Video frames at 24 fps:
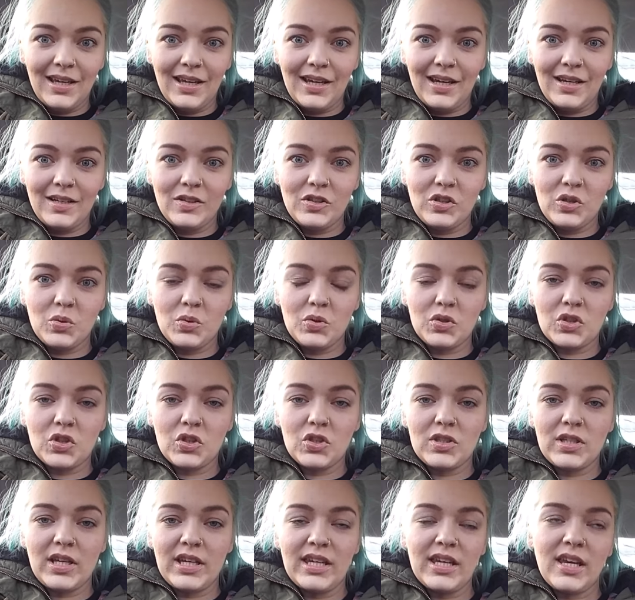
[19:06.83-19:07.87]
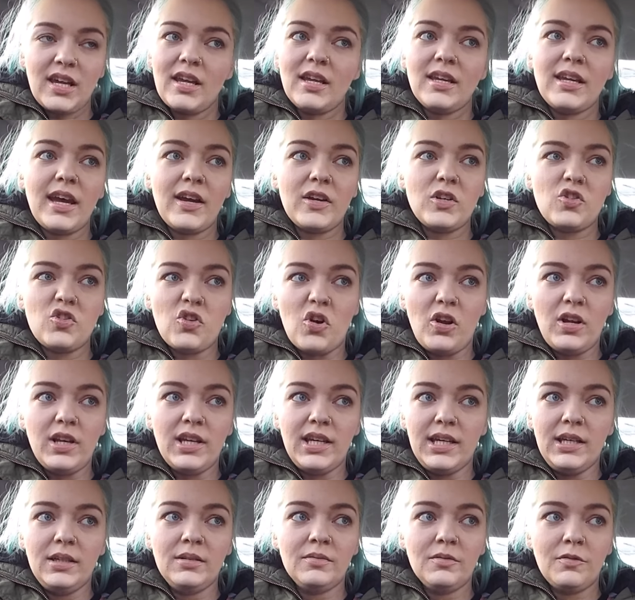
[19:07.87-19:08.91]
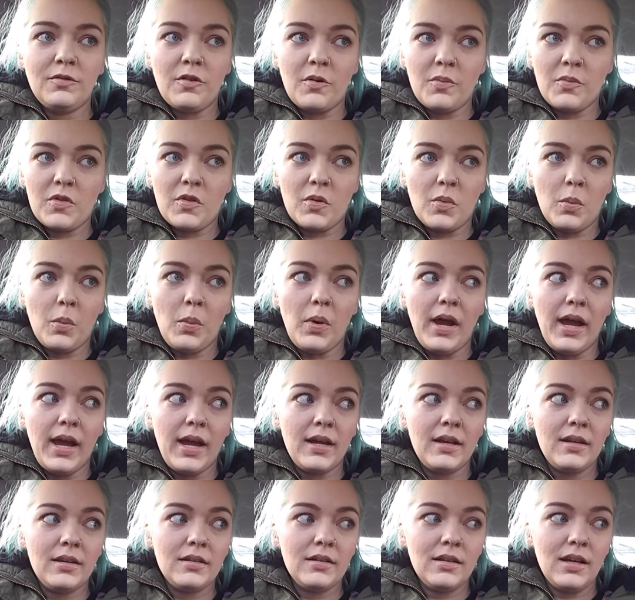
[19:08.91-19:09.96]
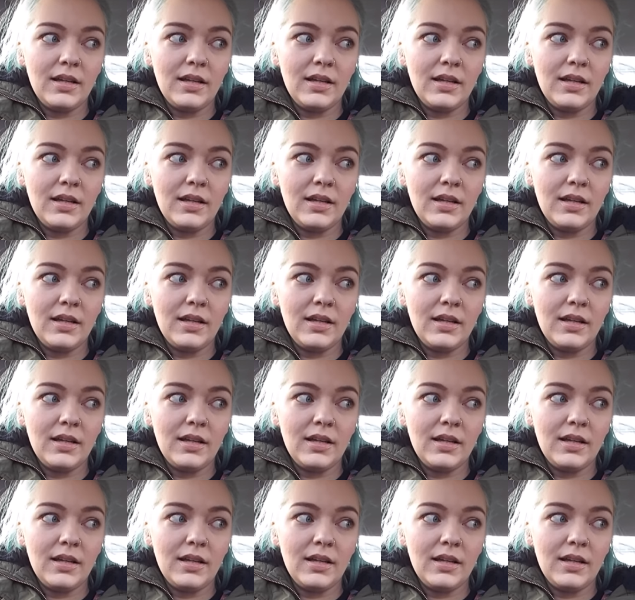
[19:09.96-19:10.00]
And she was just like, you can get a trolley from somewhere